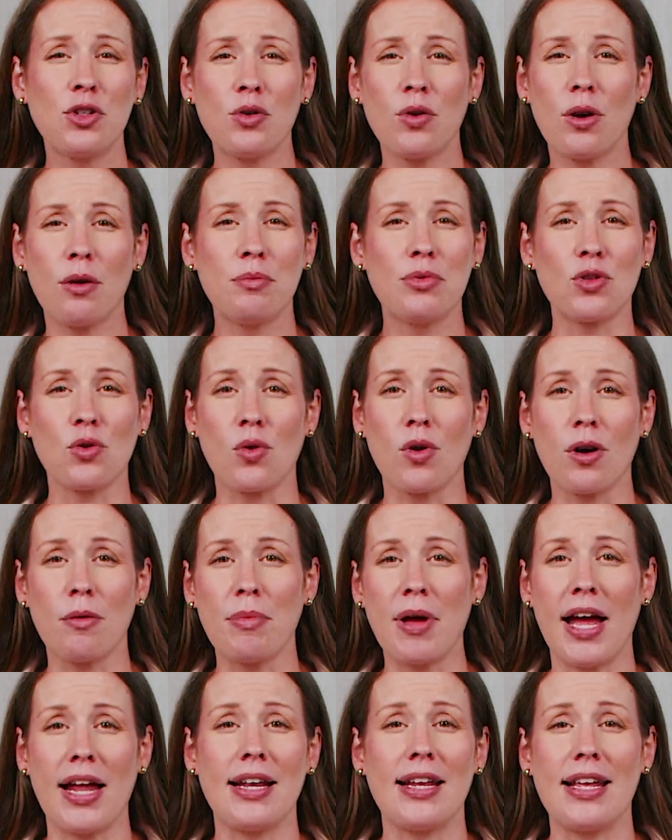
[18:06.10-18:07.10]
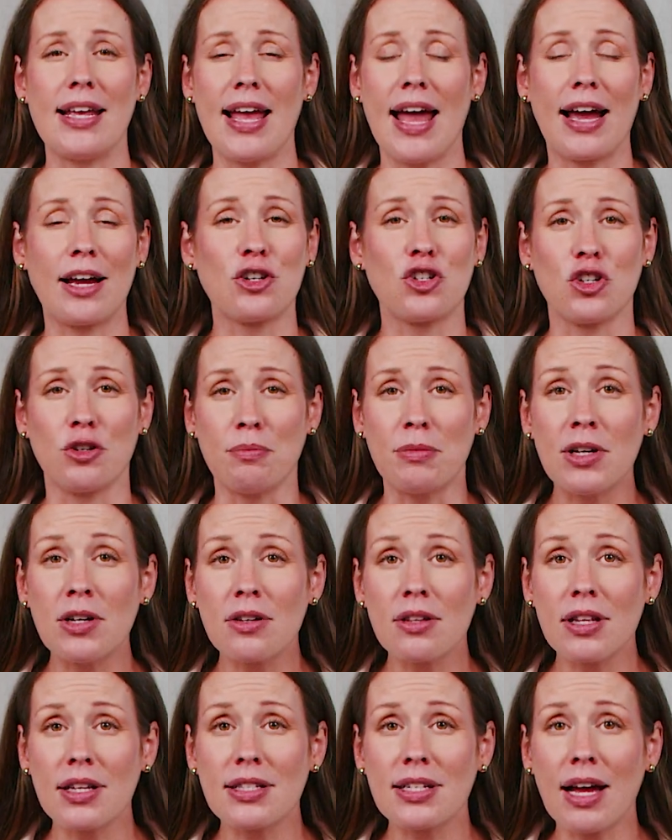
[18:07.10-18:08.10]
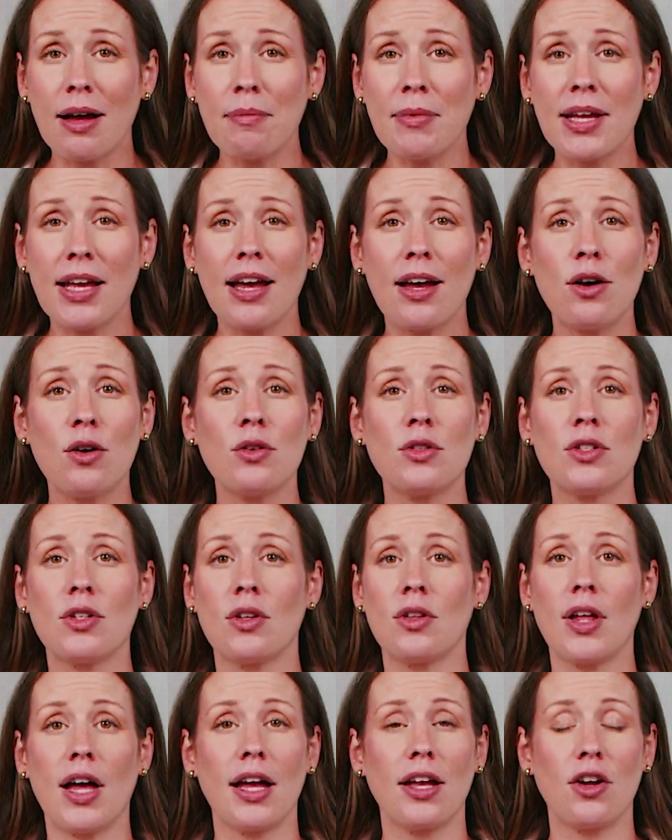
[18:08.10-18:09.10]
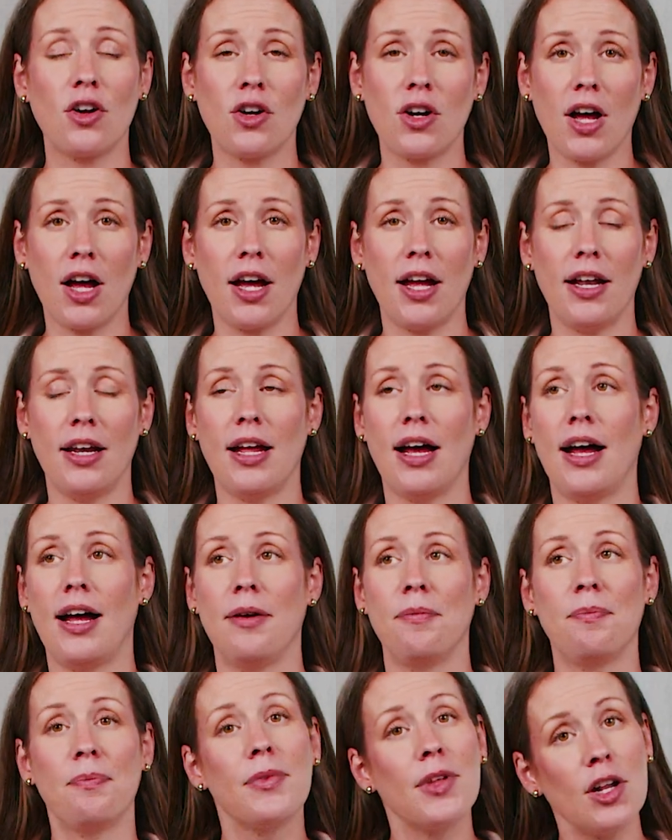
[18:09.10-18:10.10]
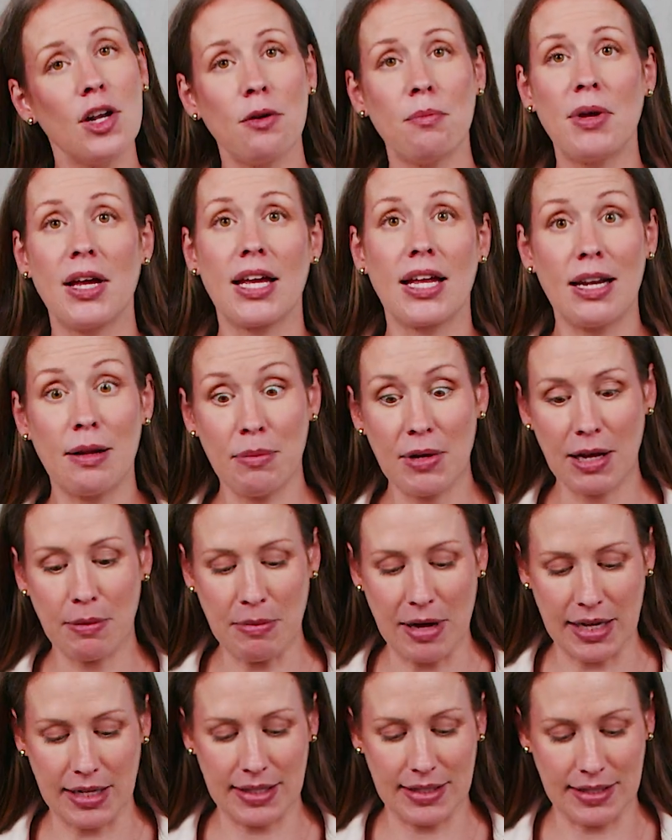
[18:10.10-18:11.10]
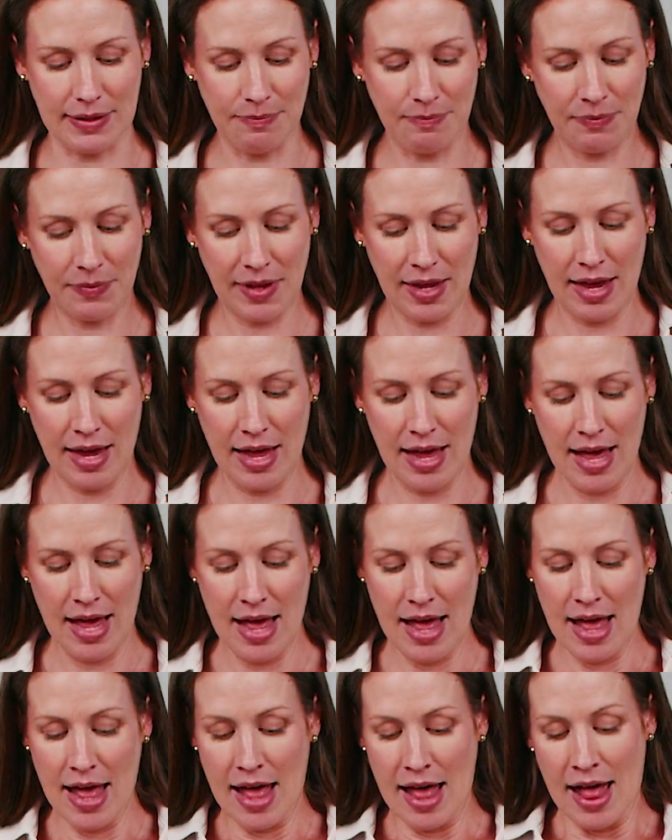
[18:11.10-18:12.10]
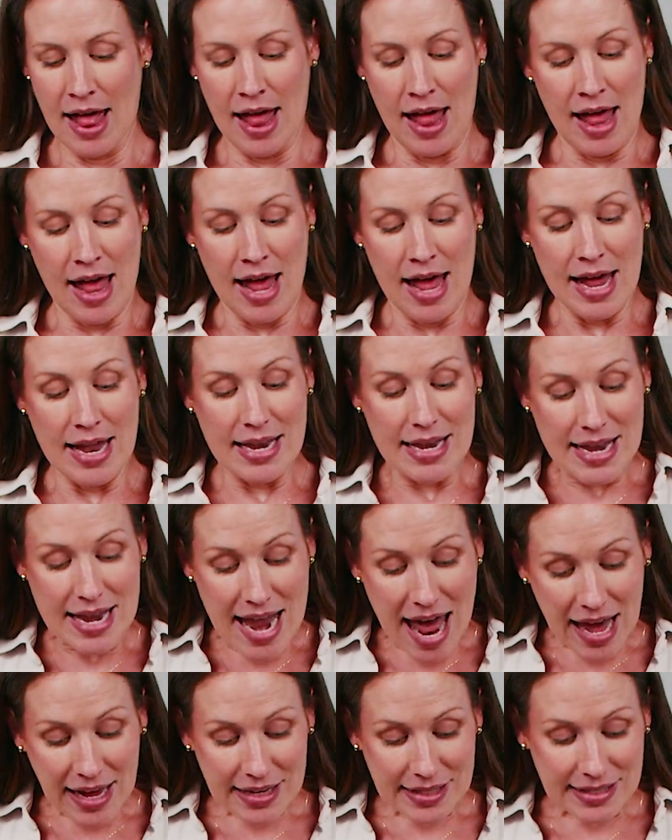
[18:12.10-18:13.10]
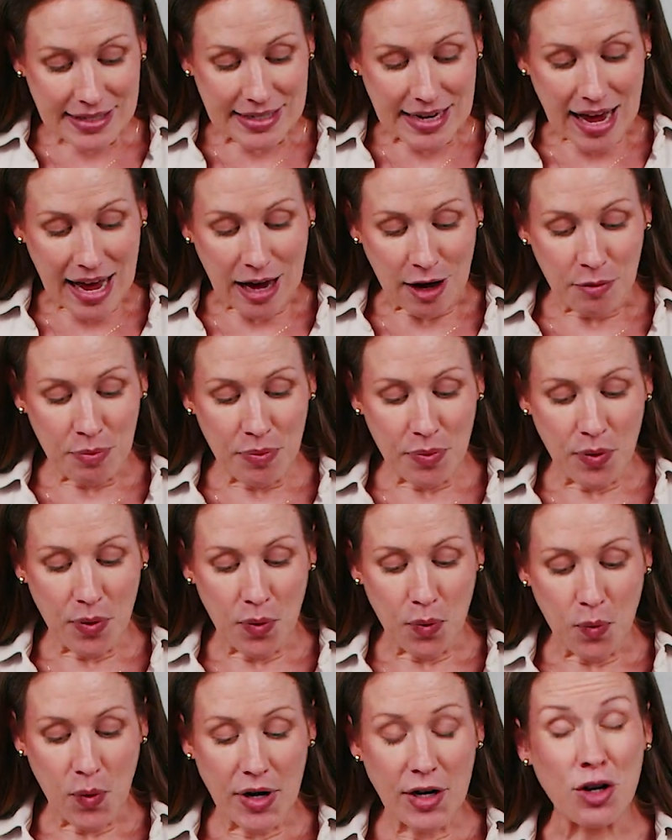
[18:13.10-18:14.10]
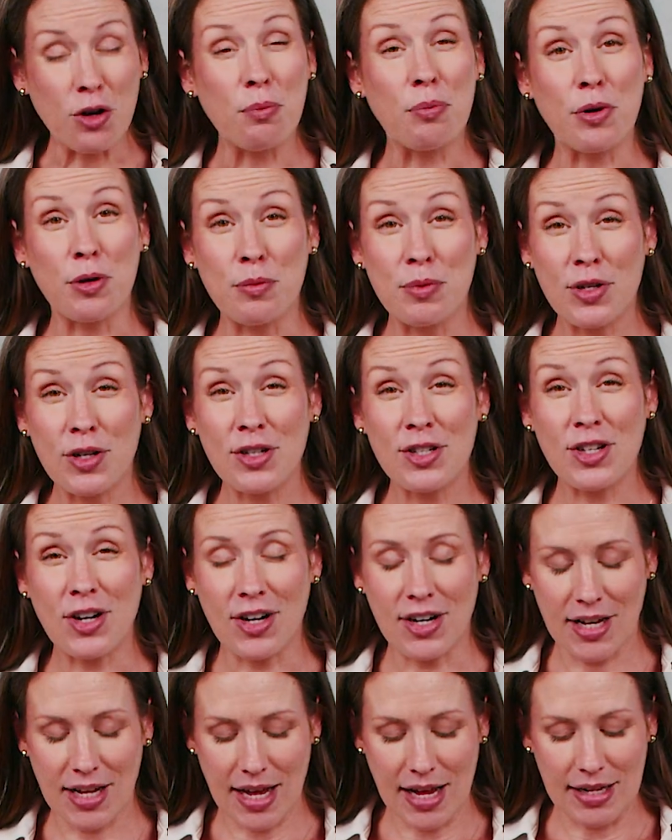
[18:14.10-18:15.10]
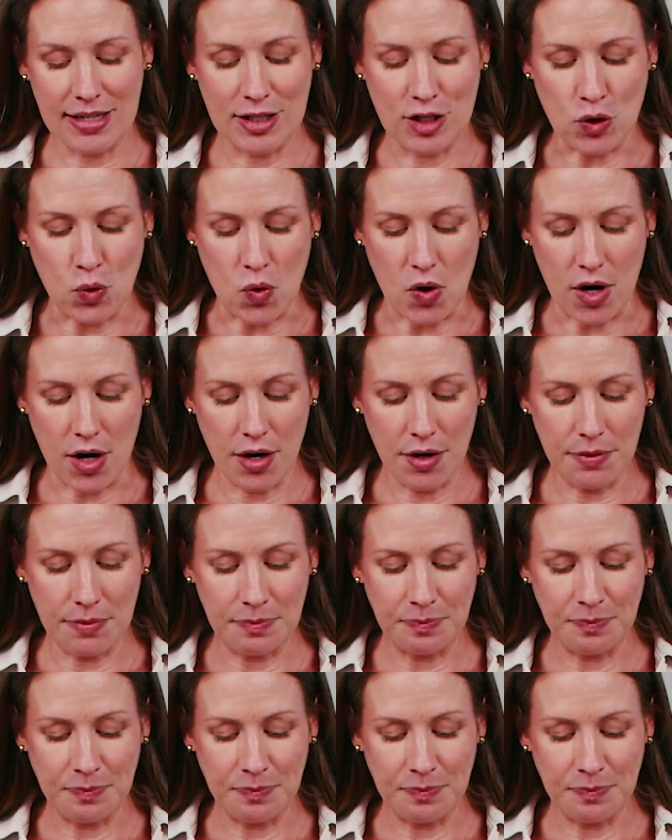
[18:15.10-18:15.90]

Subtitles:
to absorb any extra milk that's coming out so that you're not, making a big mess. Next up, when your boobs are starting to get sore,